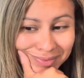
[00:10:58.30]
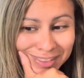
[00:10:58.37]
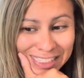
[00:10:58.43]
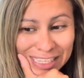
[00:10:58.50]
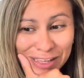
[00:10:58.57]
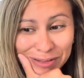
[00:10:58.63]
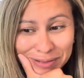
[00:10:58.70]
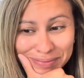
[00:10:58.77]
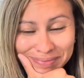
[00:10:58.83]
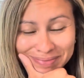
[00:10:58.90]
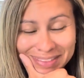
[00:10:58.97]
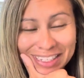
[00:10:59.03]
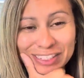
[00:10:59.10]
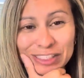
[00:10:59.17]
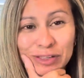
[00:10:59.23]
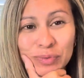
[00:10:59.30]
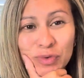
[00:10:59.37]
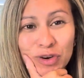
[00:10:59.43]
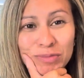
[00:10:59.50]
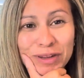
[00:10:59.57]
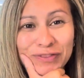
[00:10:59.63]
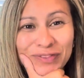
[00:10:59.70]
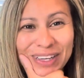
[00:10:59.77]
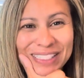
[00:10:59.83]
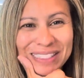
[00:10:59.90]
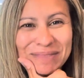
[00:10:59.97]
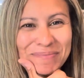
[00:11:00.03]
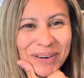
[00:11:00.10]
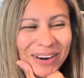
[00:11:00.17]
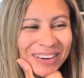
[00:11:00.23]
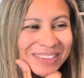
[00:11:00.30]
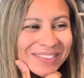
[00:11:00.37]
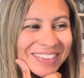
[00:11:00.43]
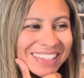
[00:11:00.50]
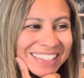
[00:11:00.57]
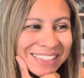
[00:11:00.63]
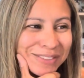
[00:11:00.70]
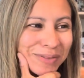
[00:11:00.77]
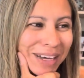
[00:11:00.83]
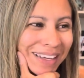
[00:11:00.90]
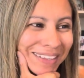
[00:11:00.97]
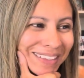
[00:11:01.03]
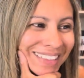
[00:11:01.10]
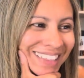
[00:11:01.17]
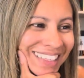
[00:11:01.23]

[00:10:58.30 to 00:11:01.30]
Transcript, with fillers: So there's the warm and fuzzy part of it as well.